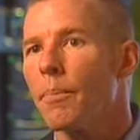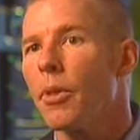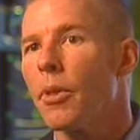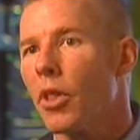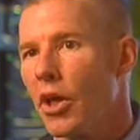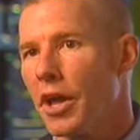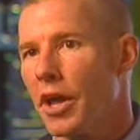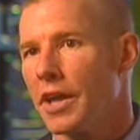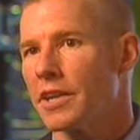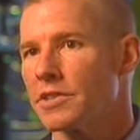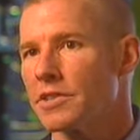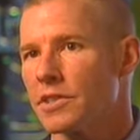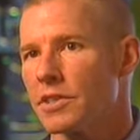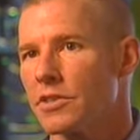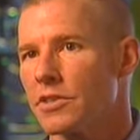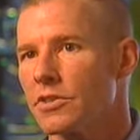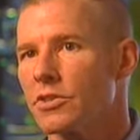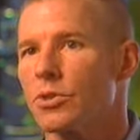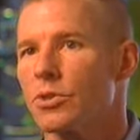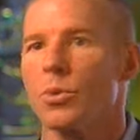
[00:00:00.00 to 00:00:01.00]

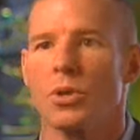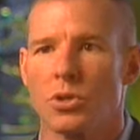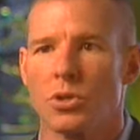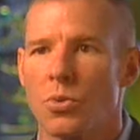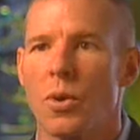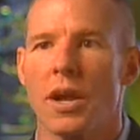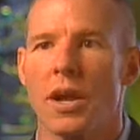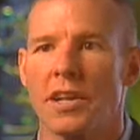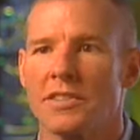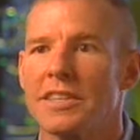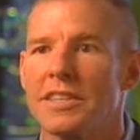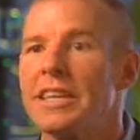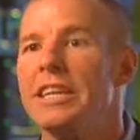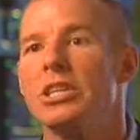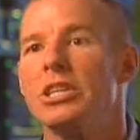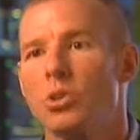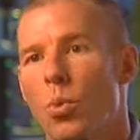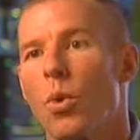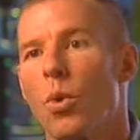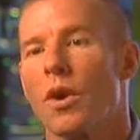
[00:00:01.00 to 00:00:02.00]
appliances to address
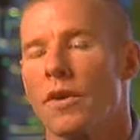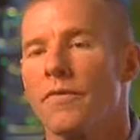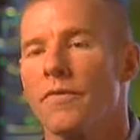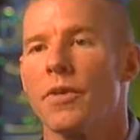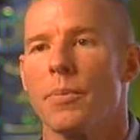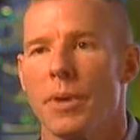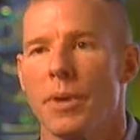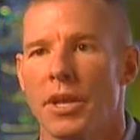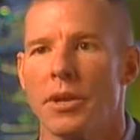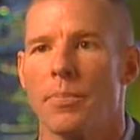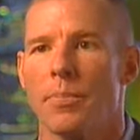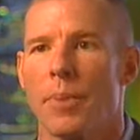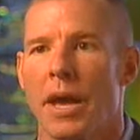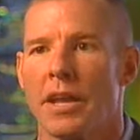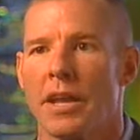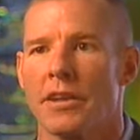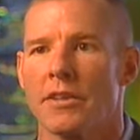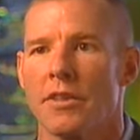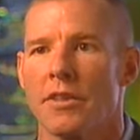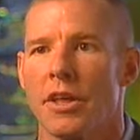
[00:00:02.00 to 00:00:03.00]
each one of them
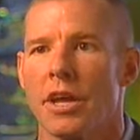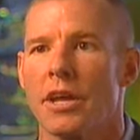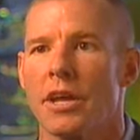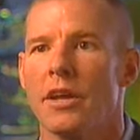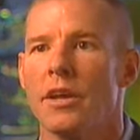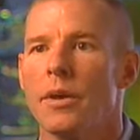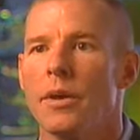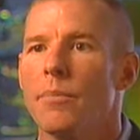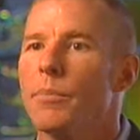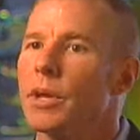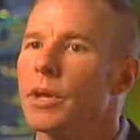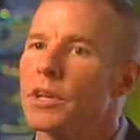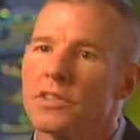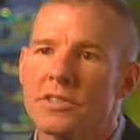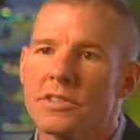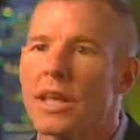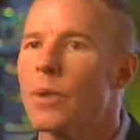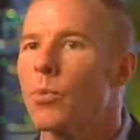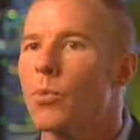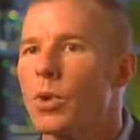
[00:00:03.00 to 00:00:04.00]
independently,
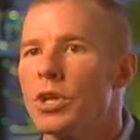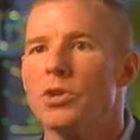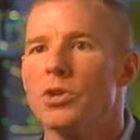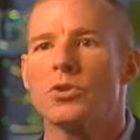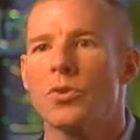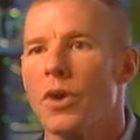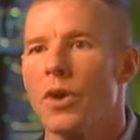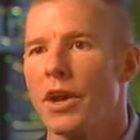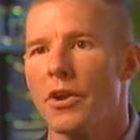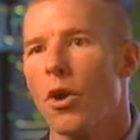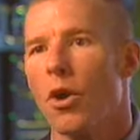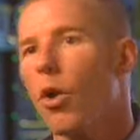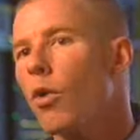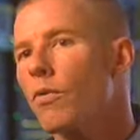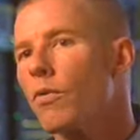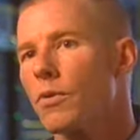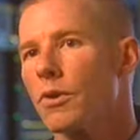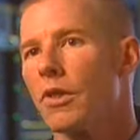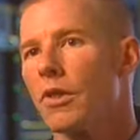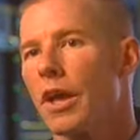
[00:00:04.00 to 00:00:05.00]
because then when you tried to
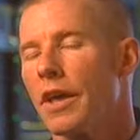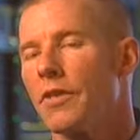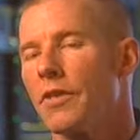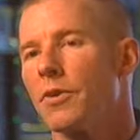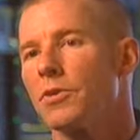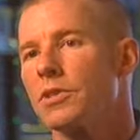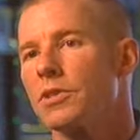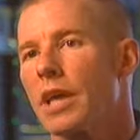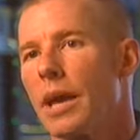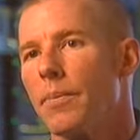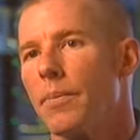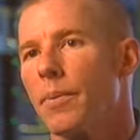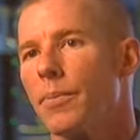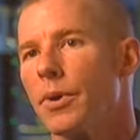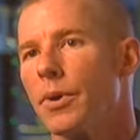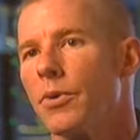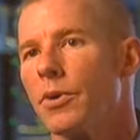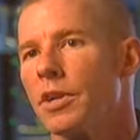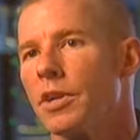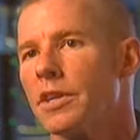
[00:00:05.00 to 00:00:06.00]
overlay those
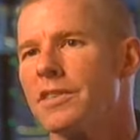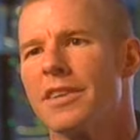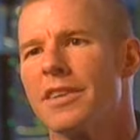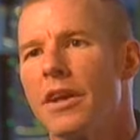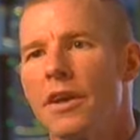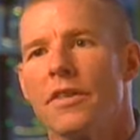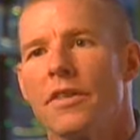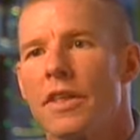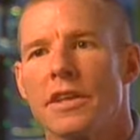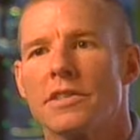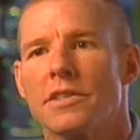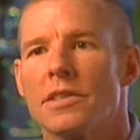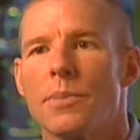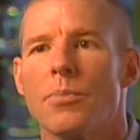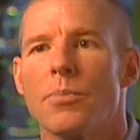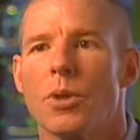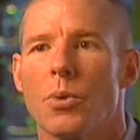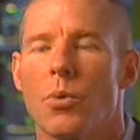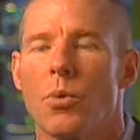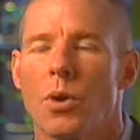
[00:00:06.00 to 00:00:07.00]
capabilities, they
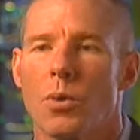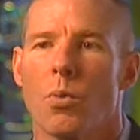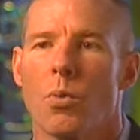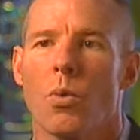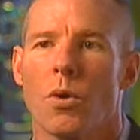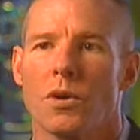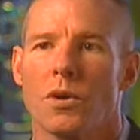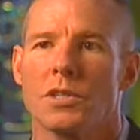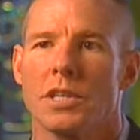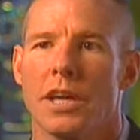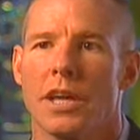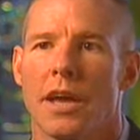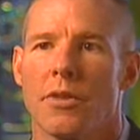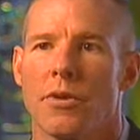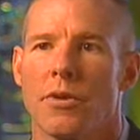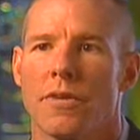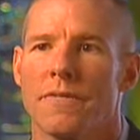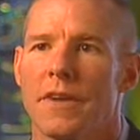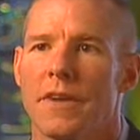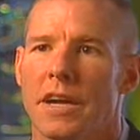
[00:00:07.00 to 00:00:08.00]
simply wouldn't work
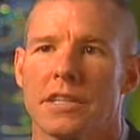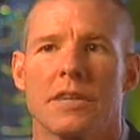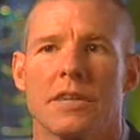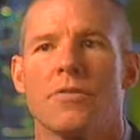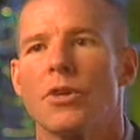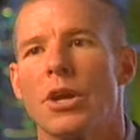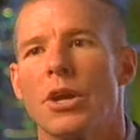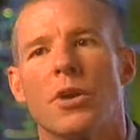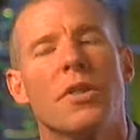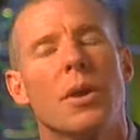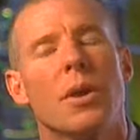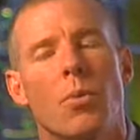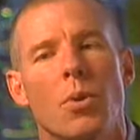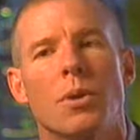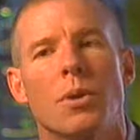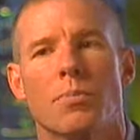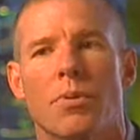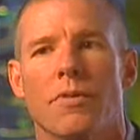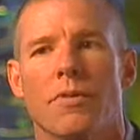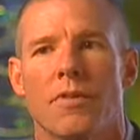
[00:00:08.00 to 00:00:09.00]
together effectively or they
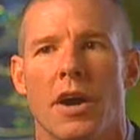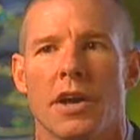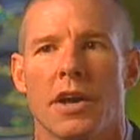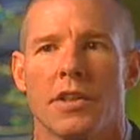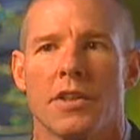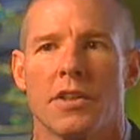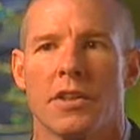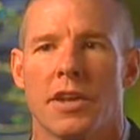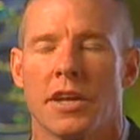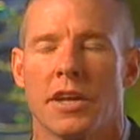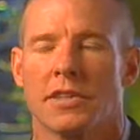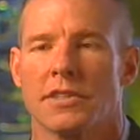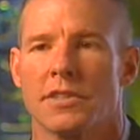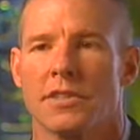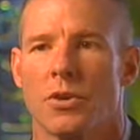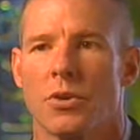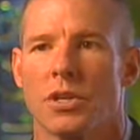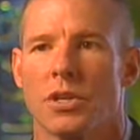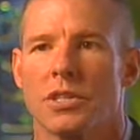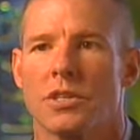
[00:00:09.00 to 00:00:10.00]
wouldn't provide the
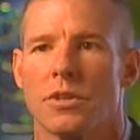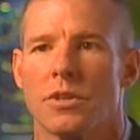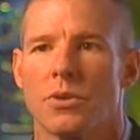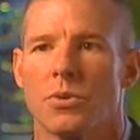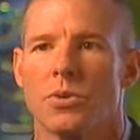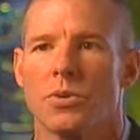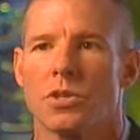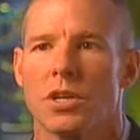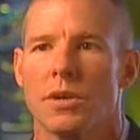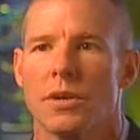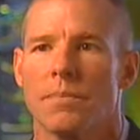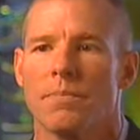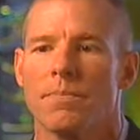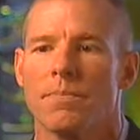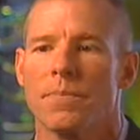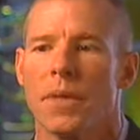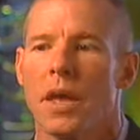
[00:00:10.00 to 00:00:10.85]
necessary solution.